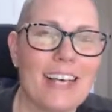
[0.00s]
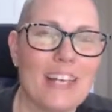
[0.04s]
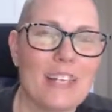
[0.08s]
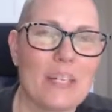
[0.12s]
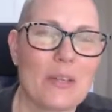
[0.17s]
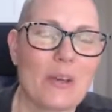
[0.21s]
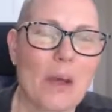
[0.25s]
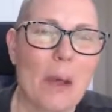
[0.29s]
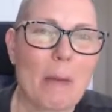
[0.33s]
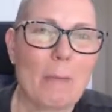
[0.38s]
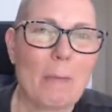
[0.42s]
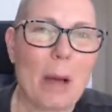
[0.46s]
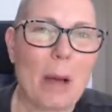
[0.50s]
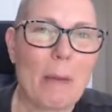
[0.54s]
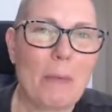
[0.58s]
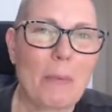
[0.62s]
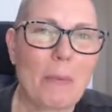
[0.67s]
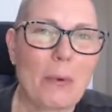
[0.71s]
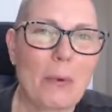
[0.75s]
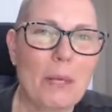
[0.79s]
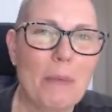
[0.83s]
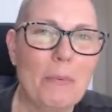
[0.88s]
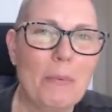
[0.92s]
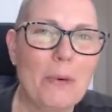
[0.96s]
So I'm, I'm
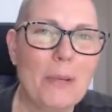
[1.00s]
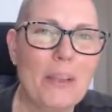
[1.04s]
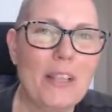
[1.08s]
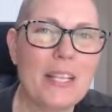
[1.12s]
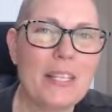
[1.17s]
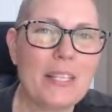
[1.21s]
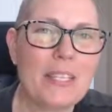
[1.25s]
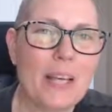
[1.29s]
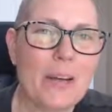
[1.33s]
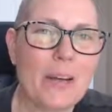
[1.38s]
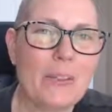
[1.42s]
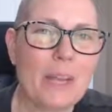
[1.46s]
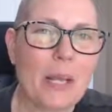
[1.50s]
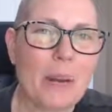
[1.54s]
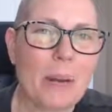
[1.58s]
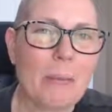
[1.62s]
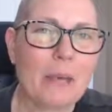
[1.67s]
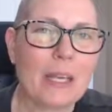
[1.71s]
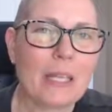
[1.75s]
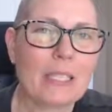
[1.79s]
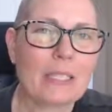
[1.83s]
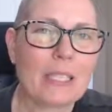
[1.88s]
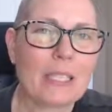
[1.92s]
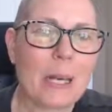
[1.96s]
going to put this out there,
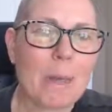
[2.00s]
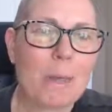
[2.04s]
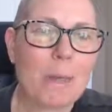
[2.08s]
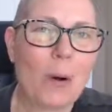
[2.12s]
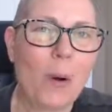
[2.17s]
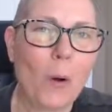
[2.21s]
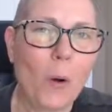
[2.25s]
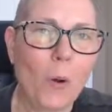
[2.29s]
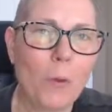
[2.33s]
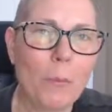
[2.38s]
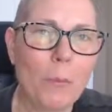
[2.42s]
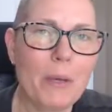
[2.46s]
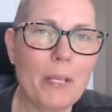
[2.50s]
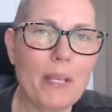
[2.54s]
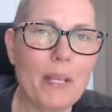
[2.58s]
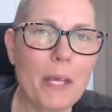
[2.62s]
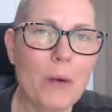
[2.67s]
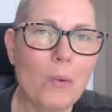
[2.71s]
because I'm hoping